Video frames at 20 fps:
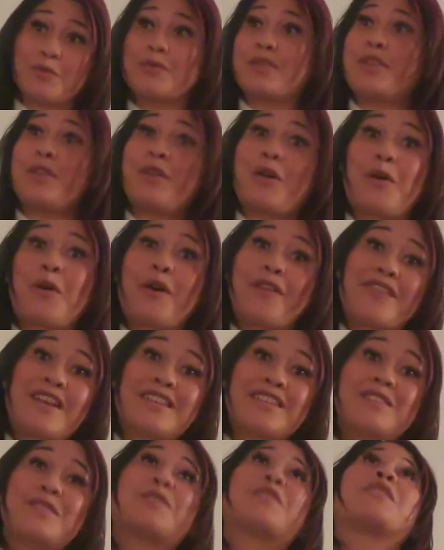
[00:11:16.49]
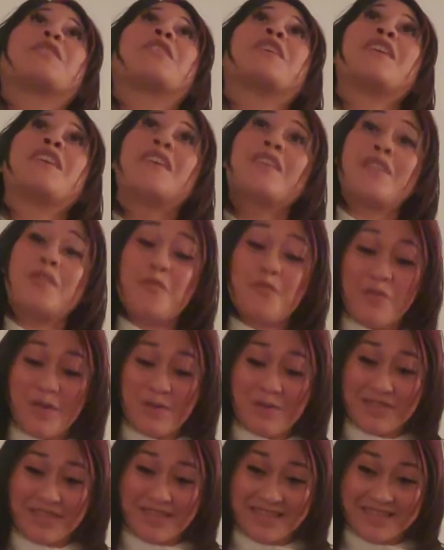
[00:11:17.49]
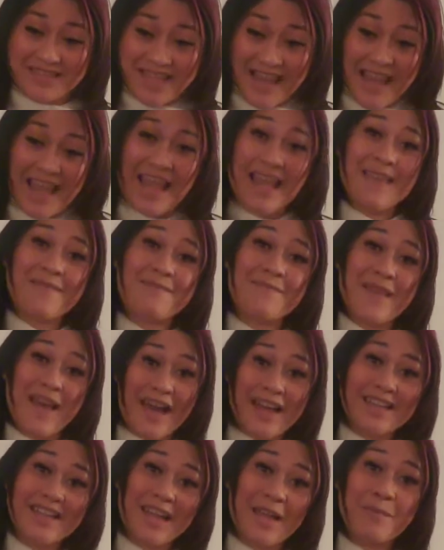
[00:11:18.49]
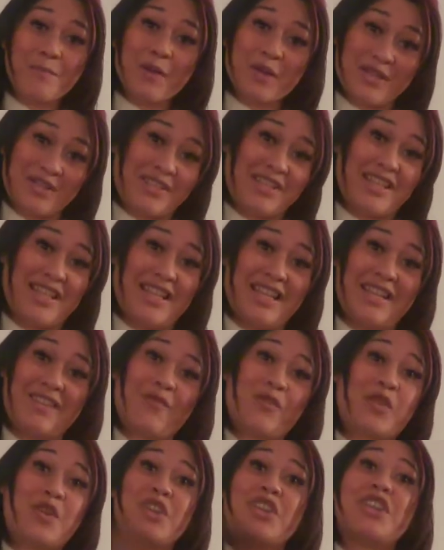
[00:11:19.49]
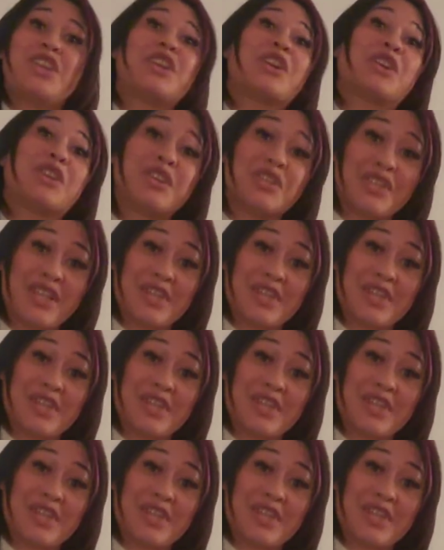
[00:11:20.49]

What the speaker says: Unless you've been with the same goddamn person for years,